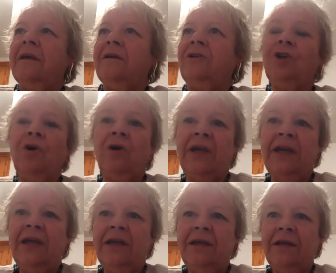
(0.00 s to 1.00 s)
joy,
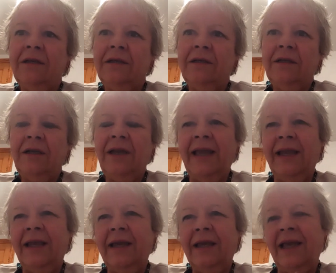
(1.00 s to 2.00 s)

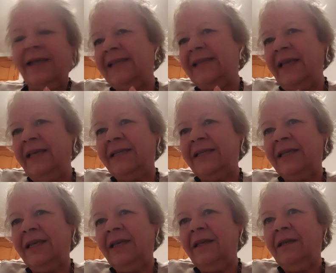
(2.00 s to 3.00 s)
like
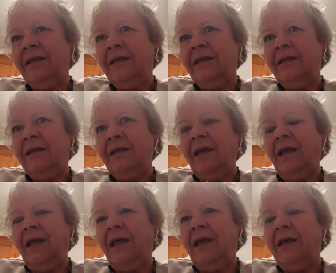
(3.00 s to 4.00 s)
anxiety.
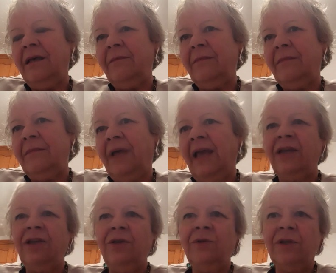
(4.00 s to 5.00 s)
I
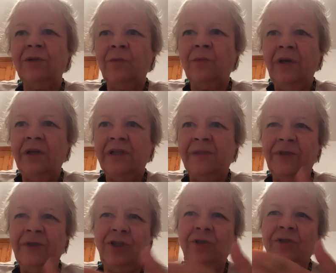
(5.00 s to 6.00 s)
can use those words,
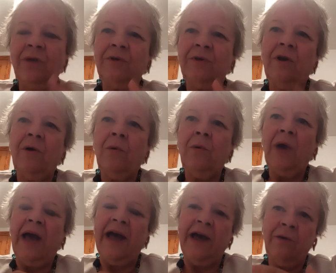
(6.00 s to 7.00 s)
but you don't know
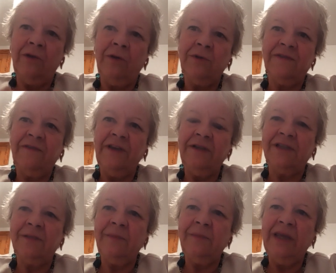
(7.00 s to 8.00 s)
how those feel
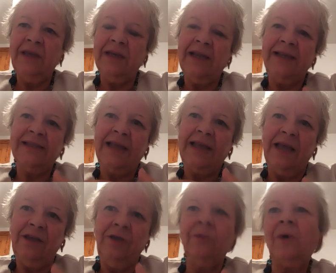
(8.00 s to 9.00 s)
to me unless
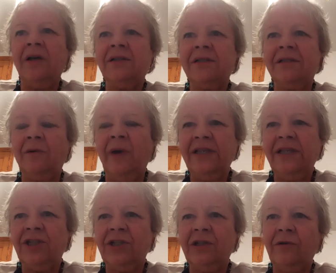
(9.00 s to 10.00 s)
you ask the
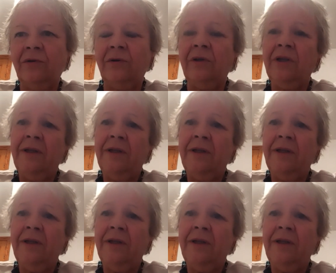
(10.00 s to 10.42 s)
question, or